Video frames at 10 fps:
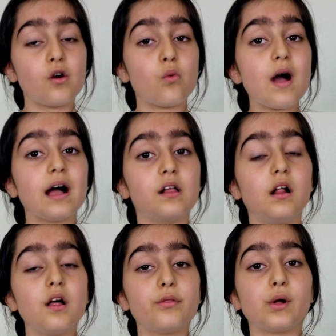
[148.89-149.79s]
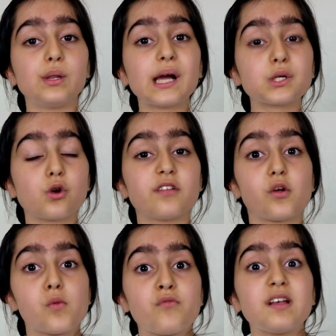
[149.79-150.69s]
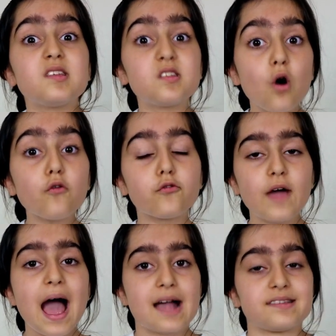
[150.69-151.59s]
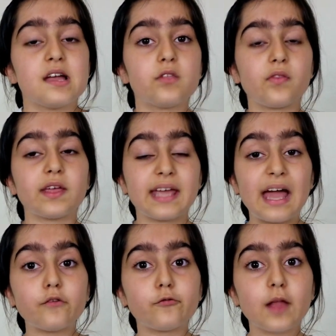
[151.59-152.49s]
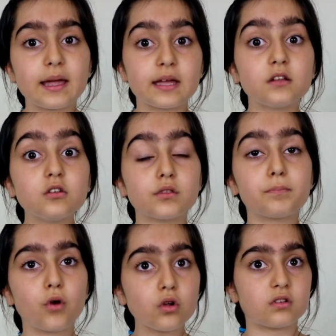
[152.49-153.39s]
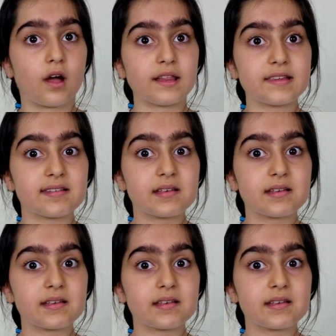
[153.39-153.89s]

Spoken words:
Well, the electrons are moving so fast that they can't fly into the protons.